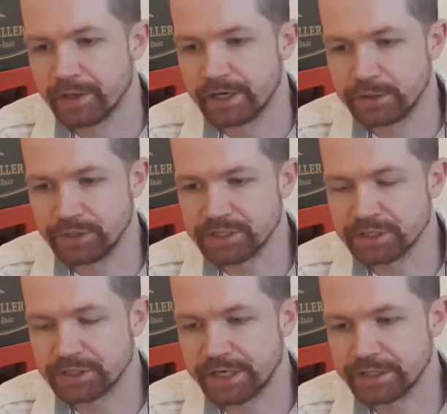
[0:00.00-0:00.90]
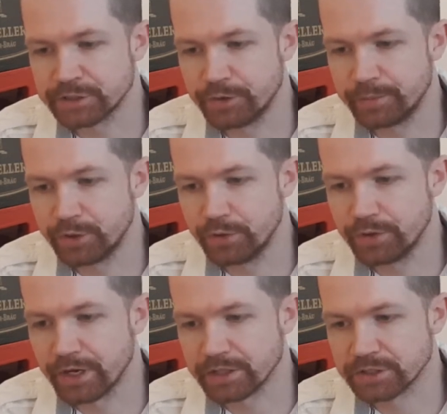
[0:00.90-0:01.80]
In recent years, the
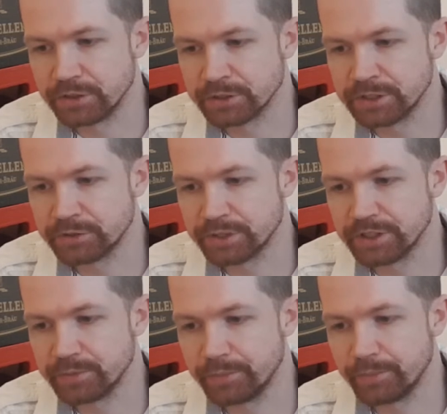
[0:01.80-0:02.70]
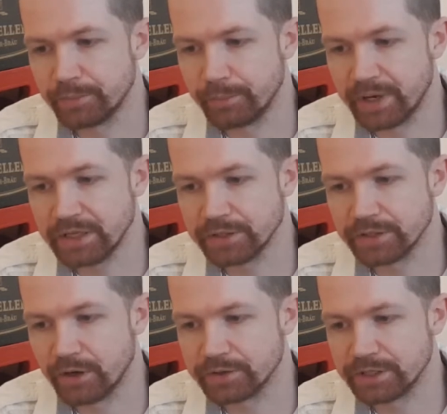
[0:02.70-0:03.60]
brewery has concentrated mainly
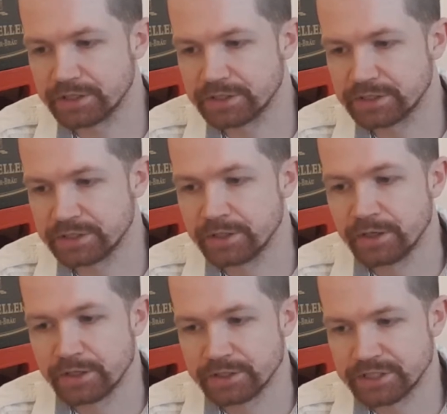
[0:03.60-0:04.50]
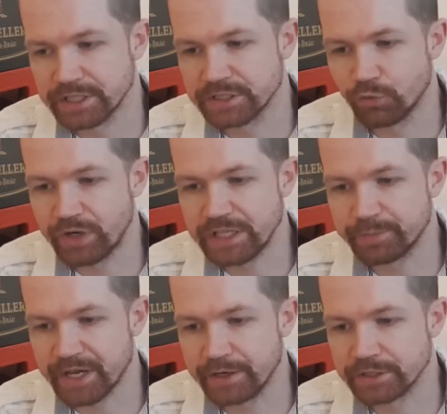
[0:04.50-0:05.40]
on its six wheat
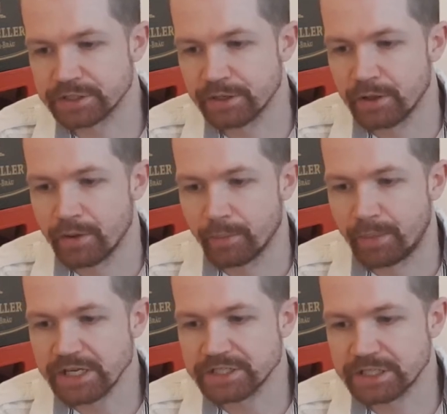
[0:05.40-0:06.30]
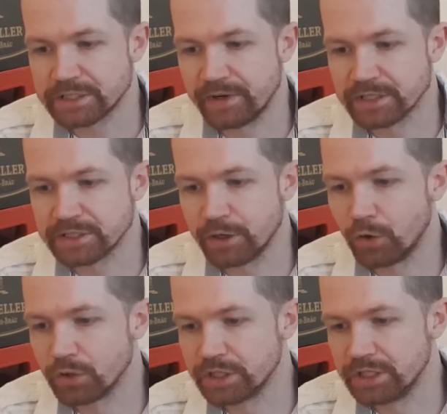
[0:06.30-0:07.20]
beers. Maisel's Weisse
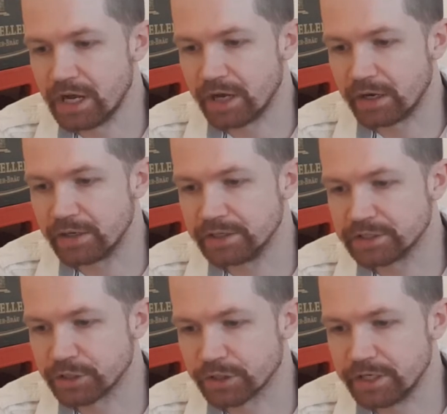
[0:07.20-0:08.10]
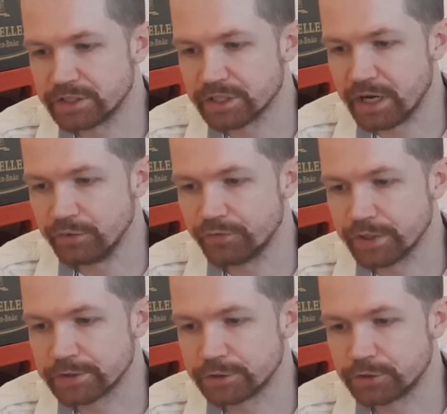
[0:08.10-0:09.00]
Original is a classic
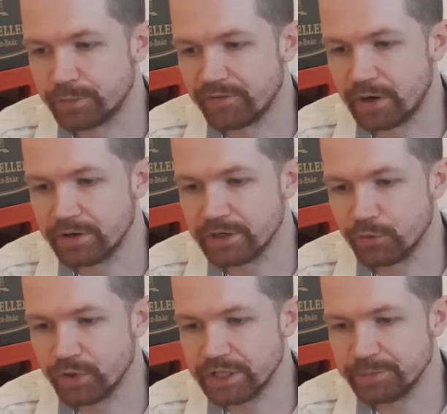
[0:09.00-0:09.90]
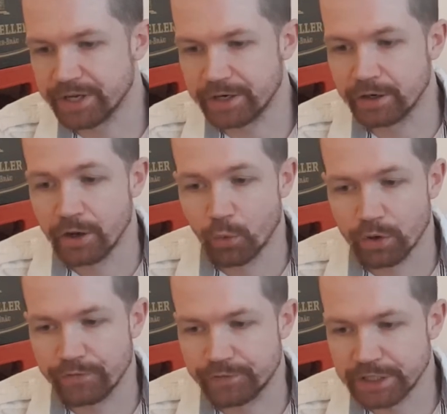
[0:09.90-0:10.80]
unfiltered Bavarian wheat beer
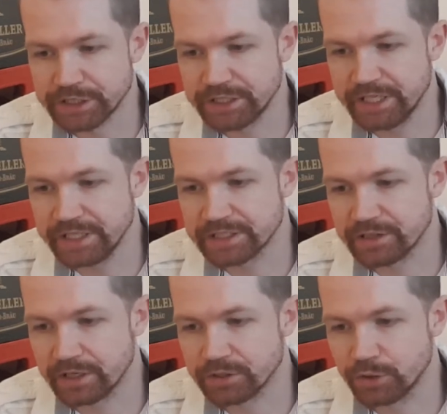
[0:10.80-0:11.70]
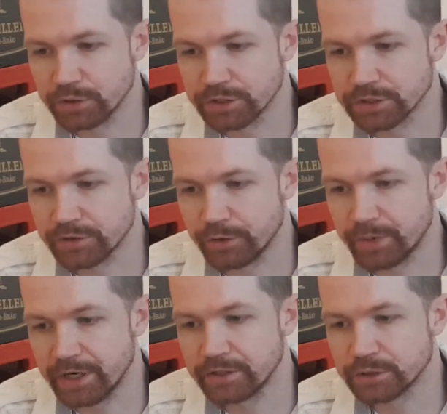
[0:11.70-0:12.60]
with fresh yeast that causes the
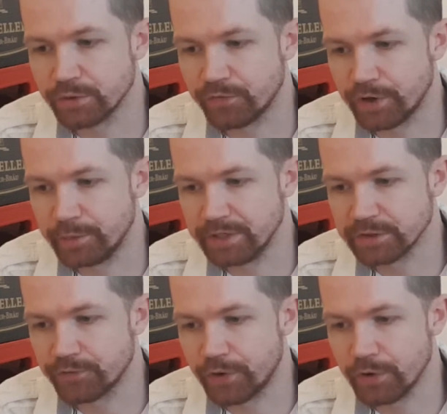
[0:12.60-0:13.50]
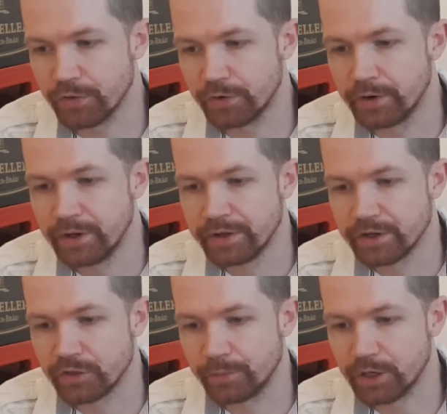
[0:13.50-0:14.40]
beer to ferment further
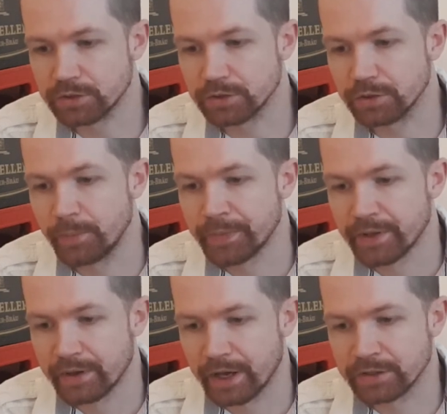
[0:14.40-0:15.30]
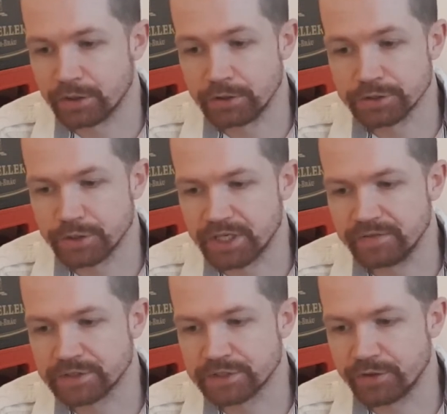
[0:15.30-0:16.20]
in the bottle and also
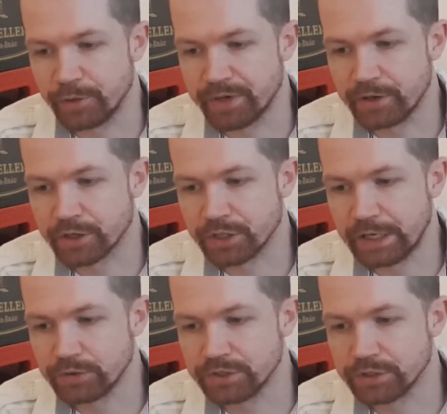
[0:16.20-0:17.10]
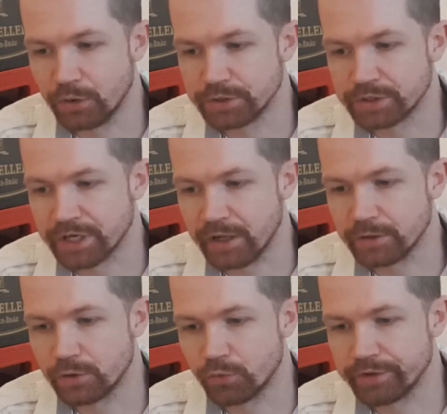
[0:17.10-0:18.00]
gives the beer a cloudy golden
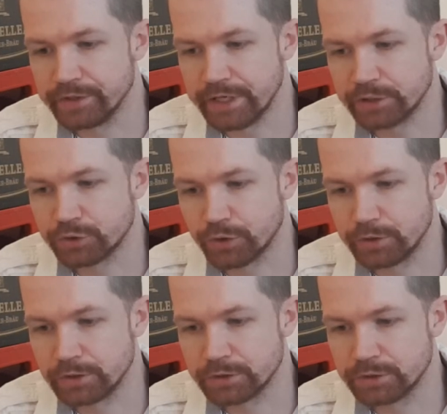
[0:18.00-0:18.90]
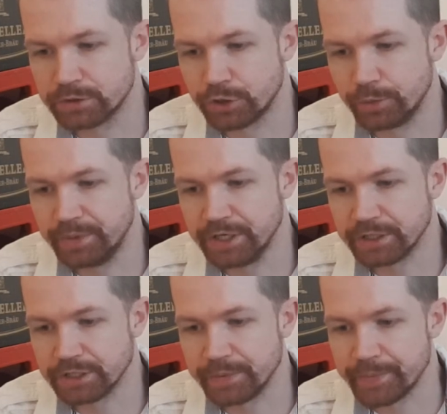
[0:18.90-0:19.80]
color with natural
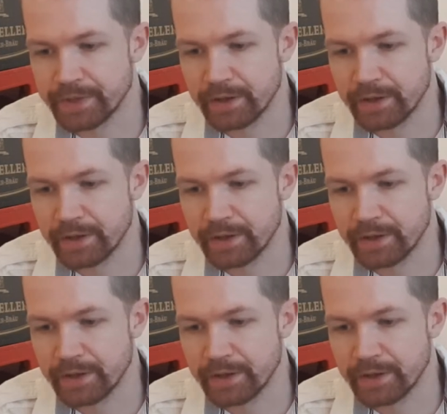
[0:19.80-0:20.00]
turbidity.